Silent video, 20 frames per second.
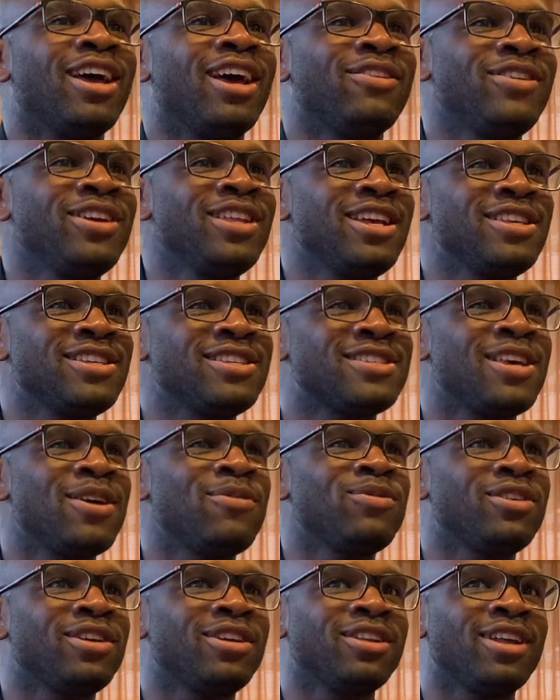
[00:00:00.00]
I think that is
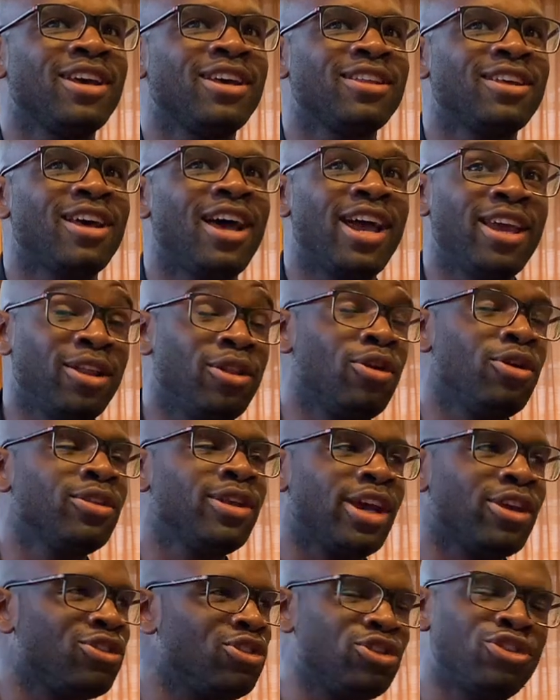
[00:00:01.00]
something that I learned
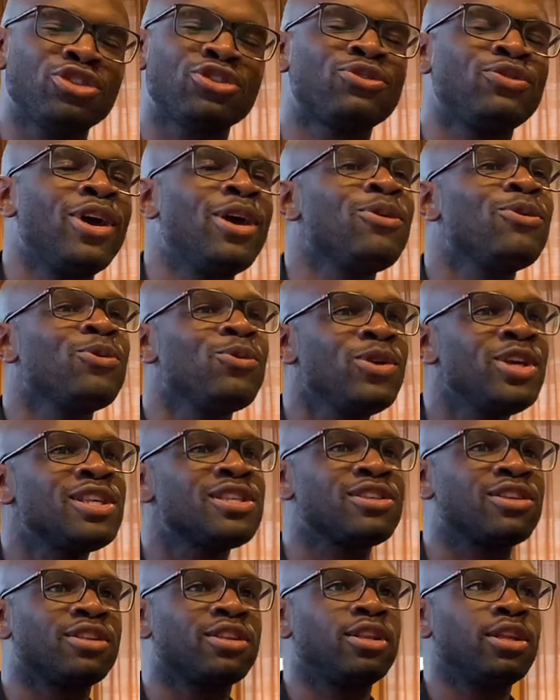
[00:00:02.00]
actually just very
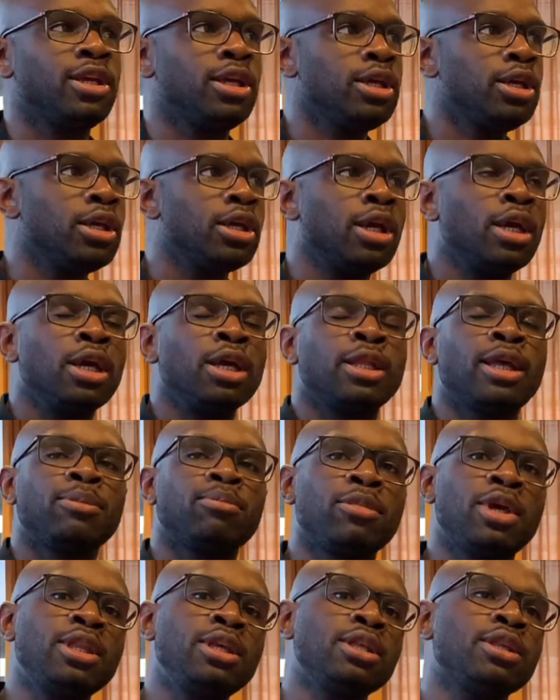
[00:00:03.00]
recently, that
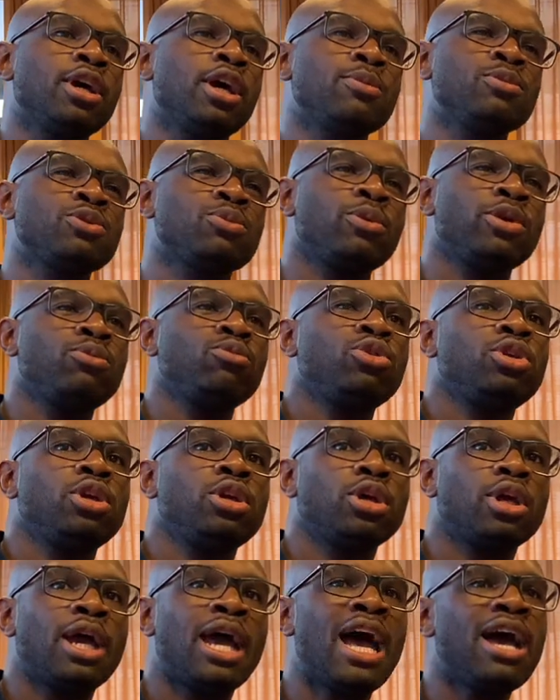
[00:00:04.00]
many times when we
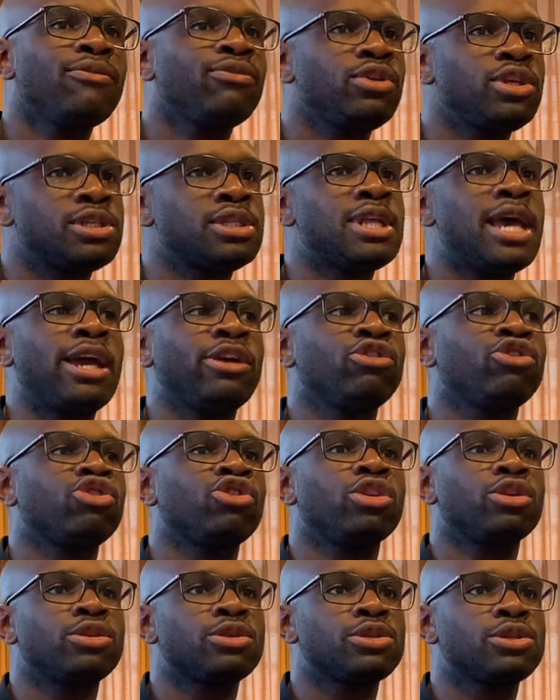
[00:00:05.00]
have these
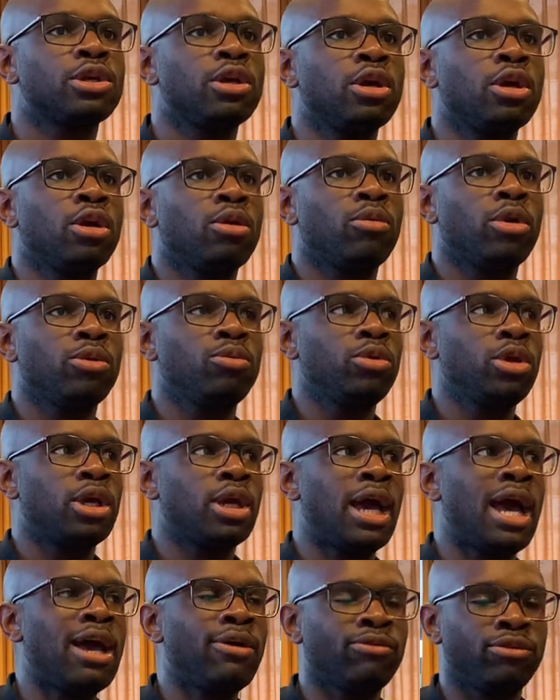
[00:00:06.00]
tensions, when we
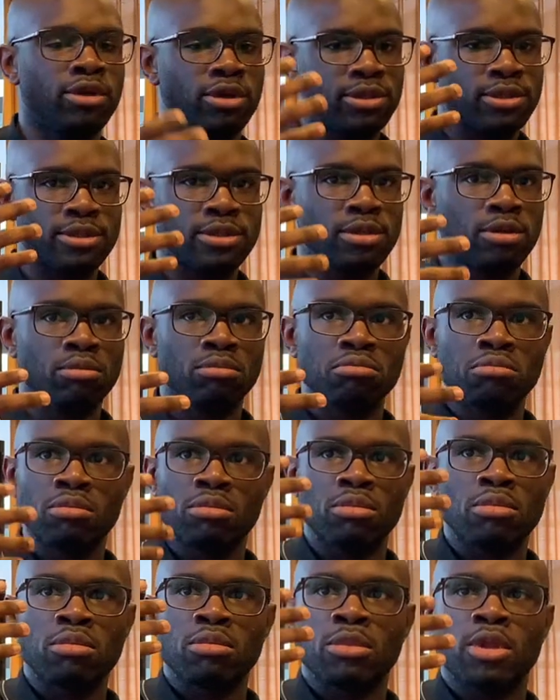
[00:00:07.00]
have these
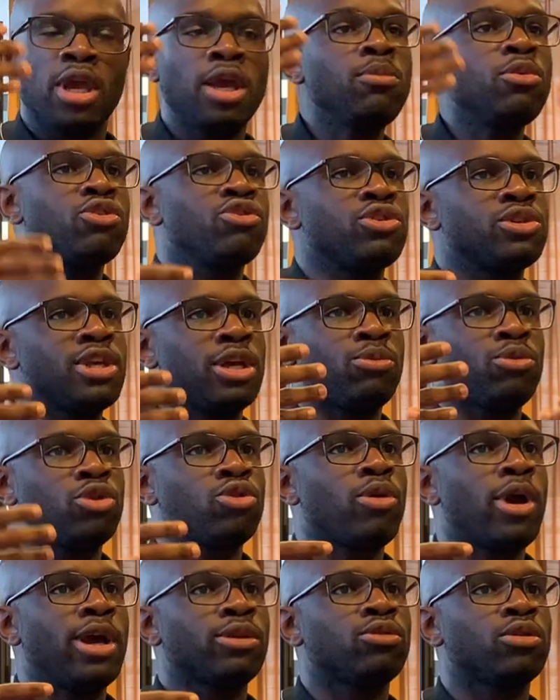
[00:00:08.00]
images that we
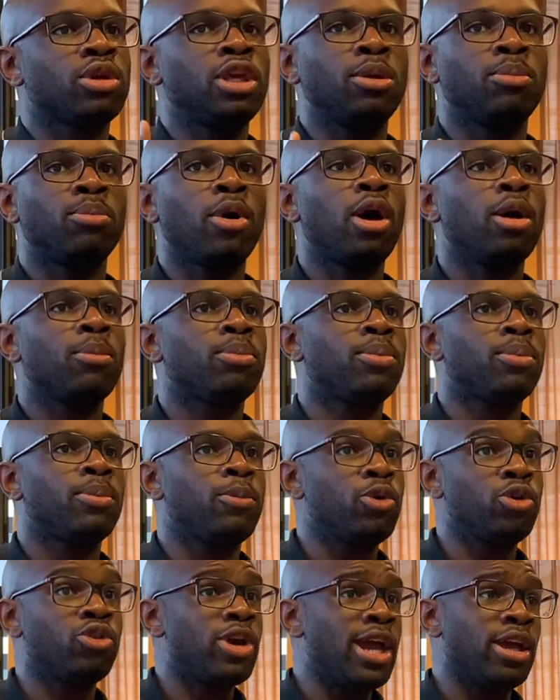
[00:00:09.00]
try to keep up,
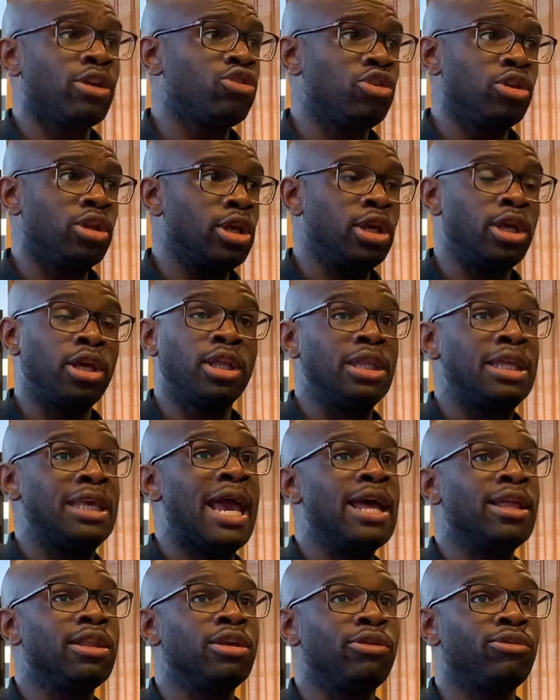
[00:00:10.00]
which actually in the
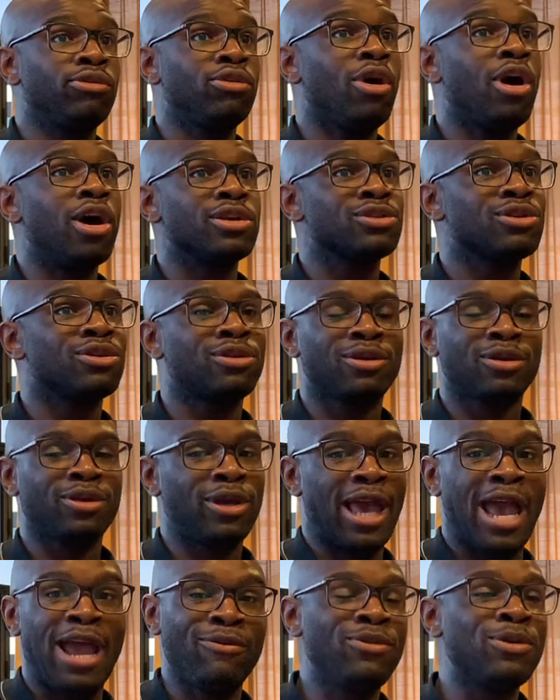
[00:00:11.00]
end, if you ask
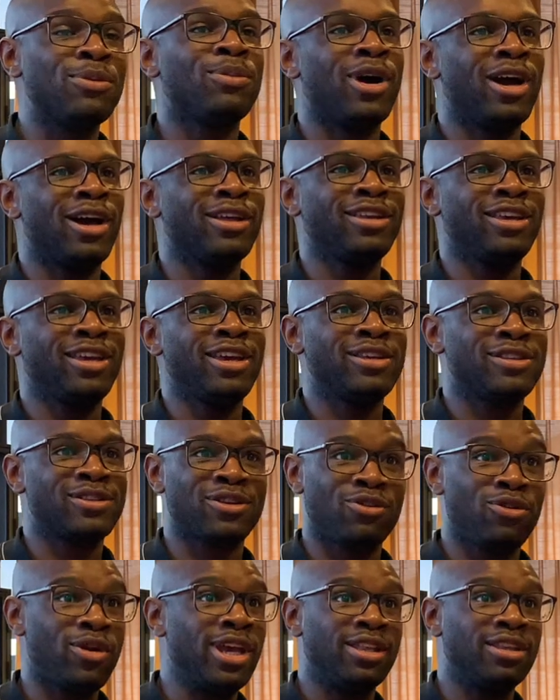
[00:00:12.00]
everybody, is
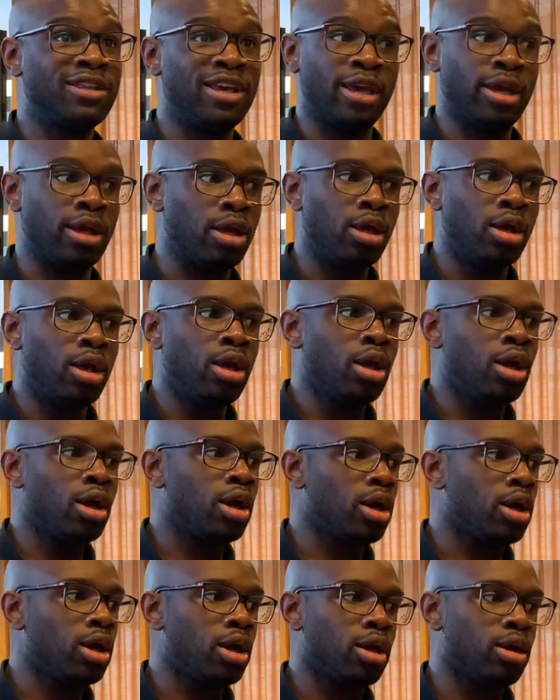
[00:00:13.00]
creating,
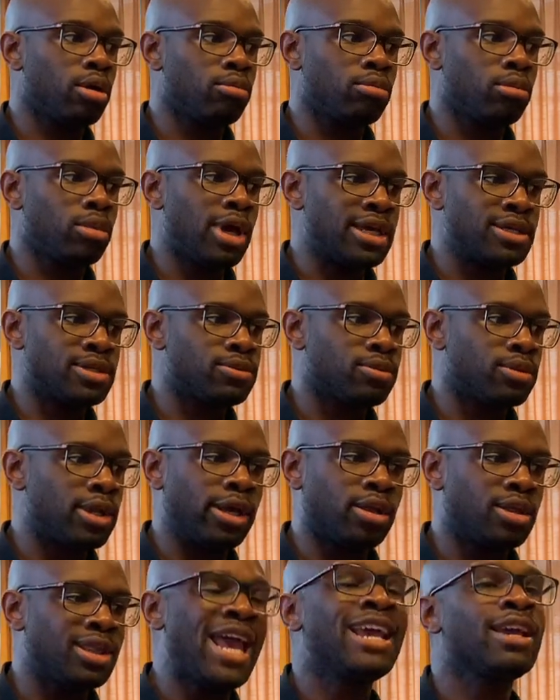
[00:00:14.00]
um, has
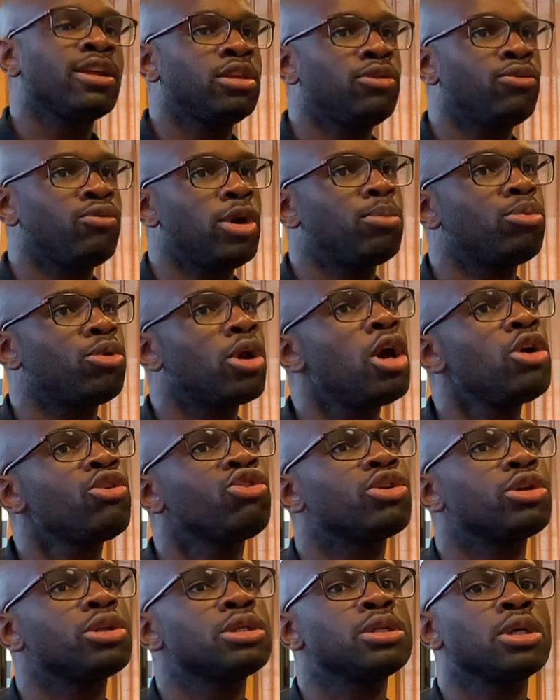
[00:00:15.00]
like negative
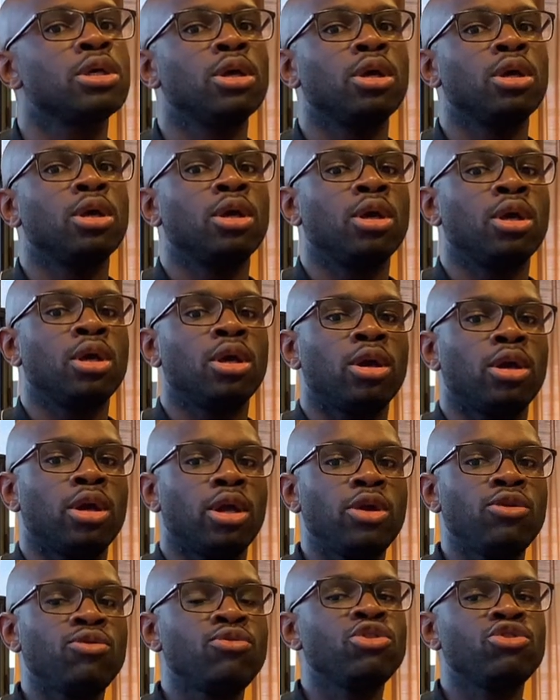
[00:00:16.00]
repercussions.
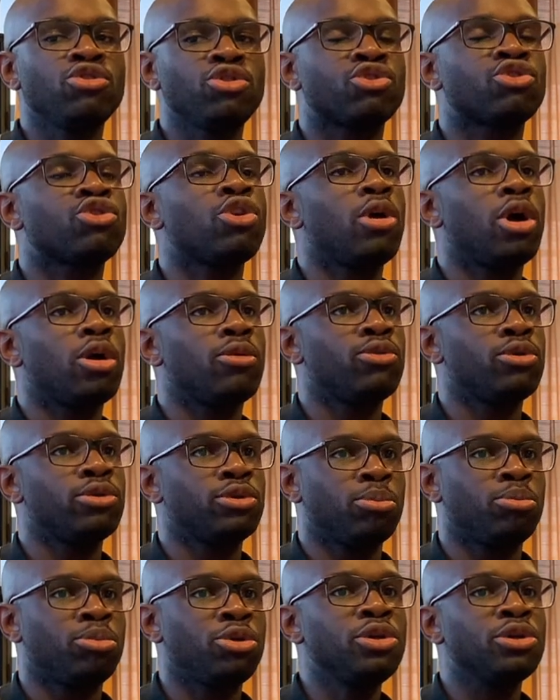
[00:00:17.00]
If we just show our
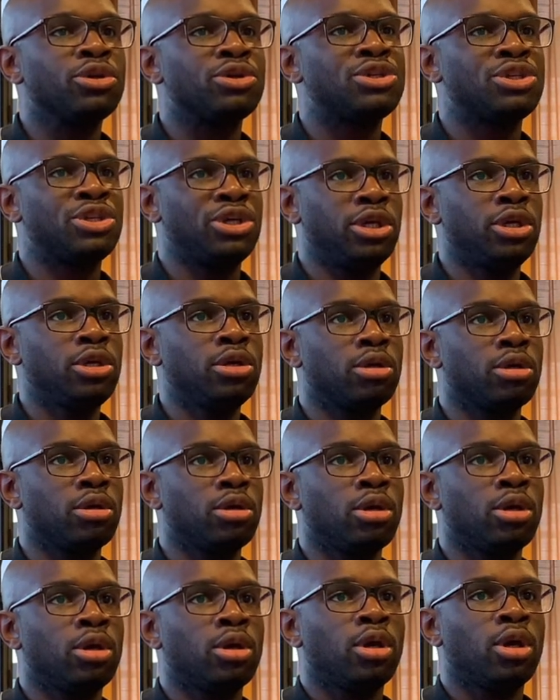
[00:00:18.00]
vulnerability,
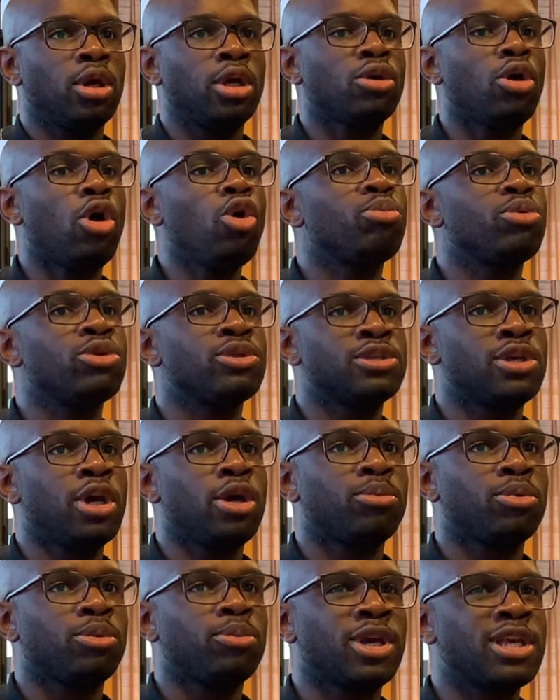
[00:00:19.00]
it opens
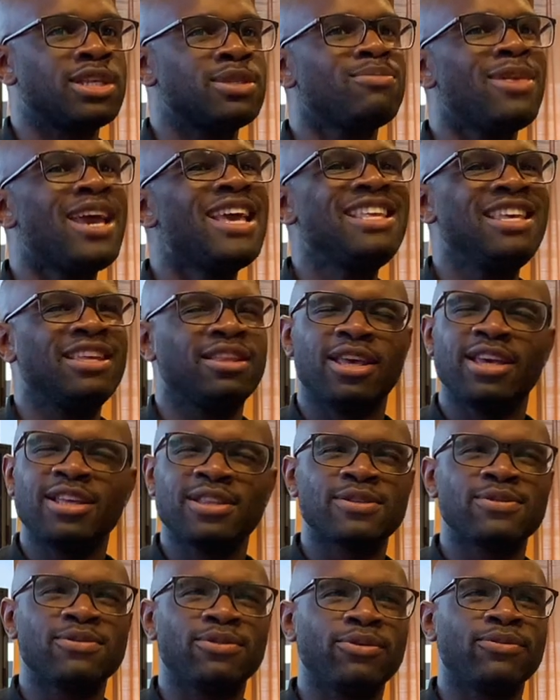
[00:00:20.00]
up, because many,
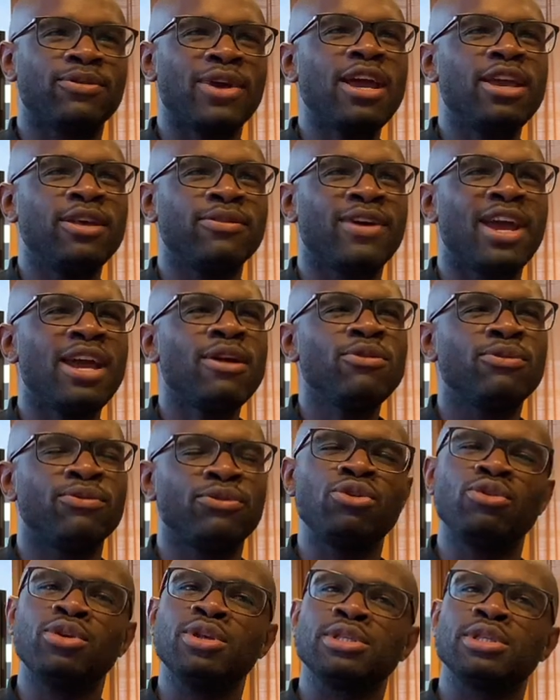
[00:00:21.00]
it's very, in very
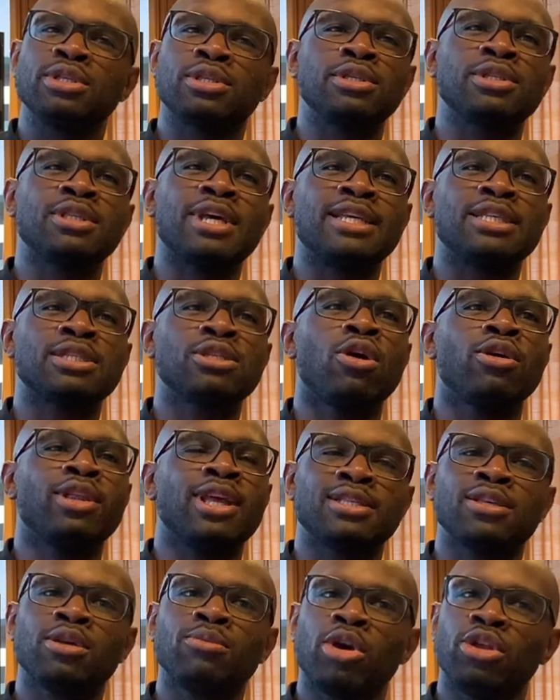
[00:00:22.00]
few instances I saw
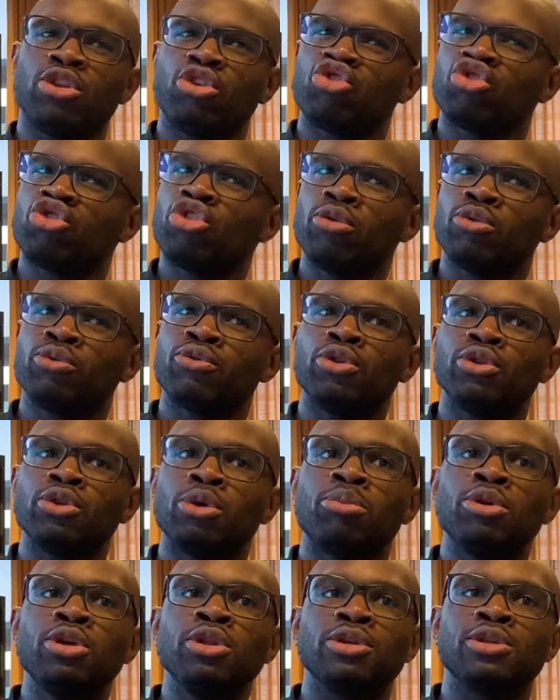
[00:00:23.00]
that somebody showed
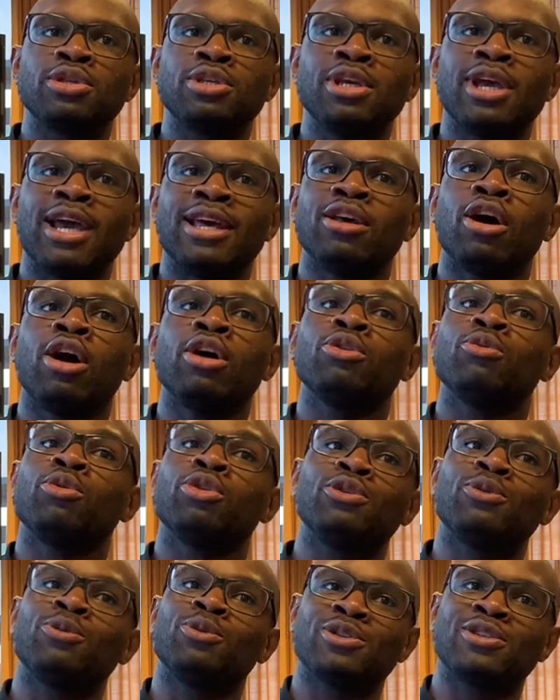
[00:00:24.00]
vulnerability and the other one,
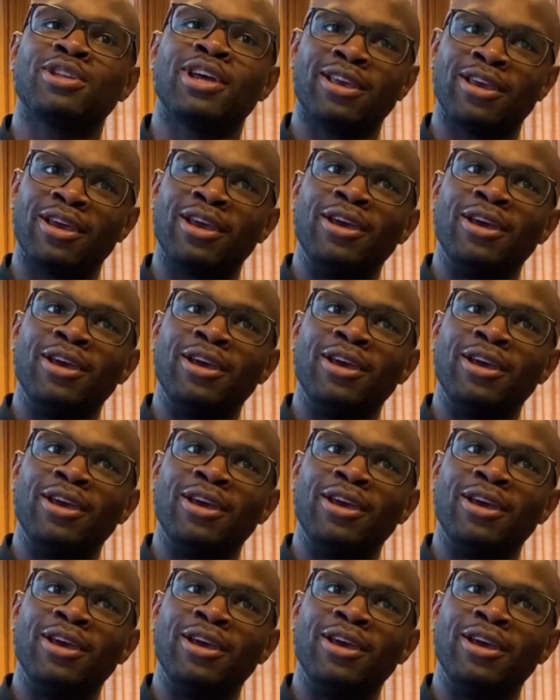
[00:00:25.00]
it was like,